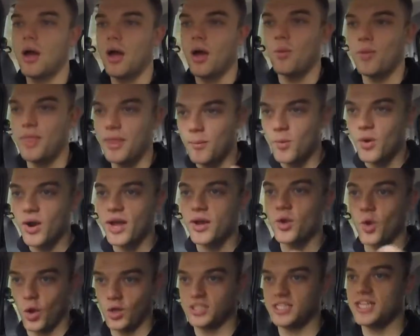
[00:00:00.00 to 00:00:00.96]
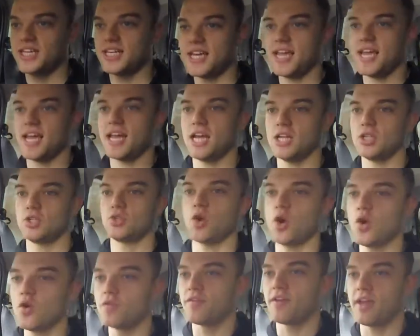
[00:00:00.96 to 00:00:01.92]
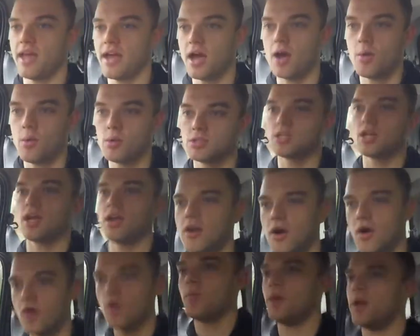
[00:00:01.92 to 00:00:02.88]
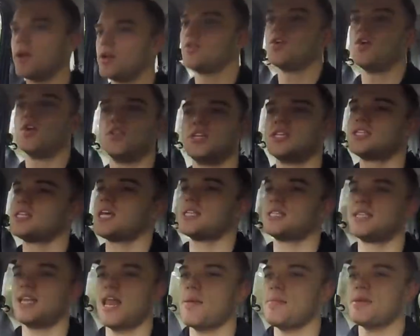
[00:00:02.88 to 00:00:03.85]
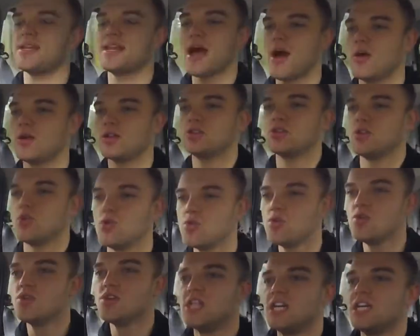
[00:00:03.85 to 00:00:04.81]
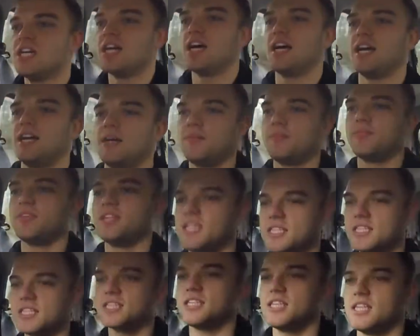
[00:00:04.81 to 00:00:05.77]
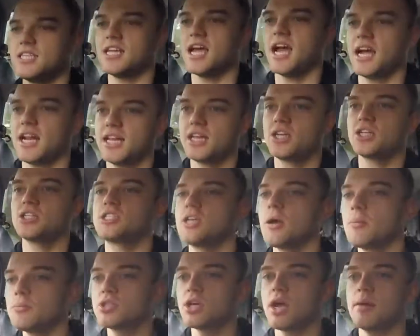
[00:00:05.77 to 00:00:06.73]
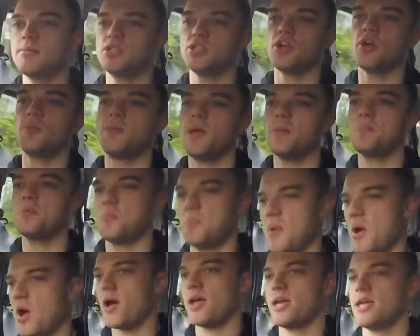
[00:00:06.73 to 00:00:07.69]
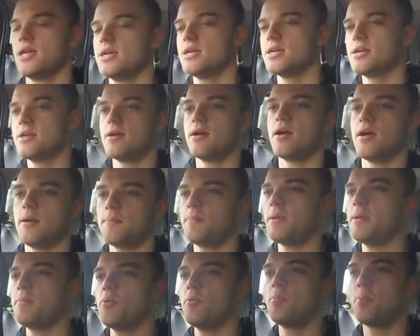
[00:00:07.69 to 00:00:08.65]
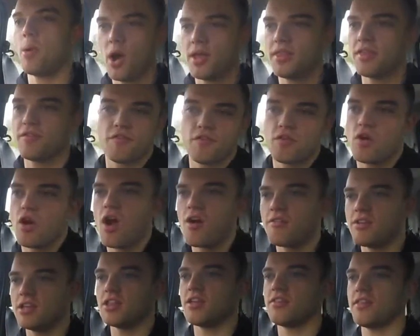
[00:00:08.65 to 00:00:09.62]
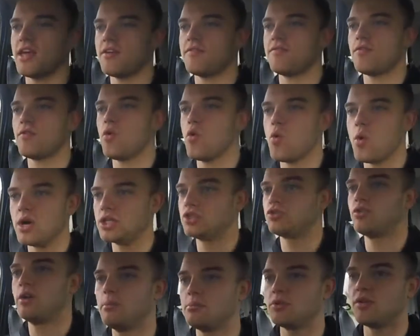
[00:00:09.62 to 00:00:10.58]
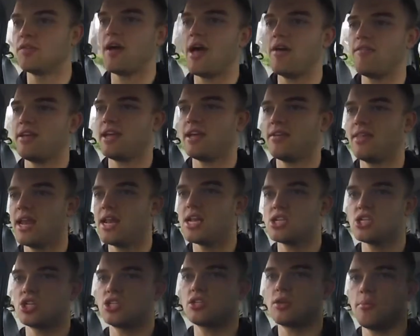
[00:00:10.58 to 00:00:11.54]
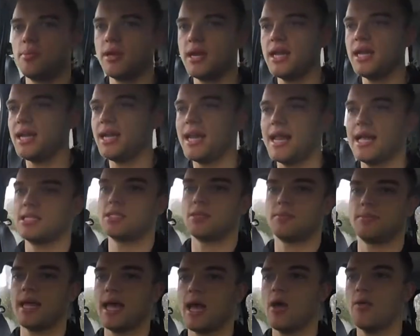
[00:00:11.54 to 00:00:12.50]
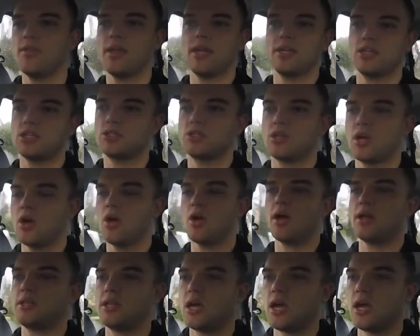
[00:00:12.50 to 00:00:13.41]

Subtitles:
But then when I got in it and I drove it, I was like, oh my god, this hasn't let me down at all. This is exactly, because sometimes, you know, people buy the Ferrari that they've always dreamed of having, and then it just completely lets them down. They're just, I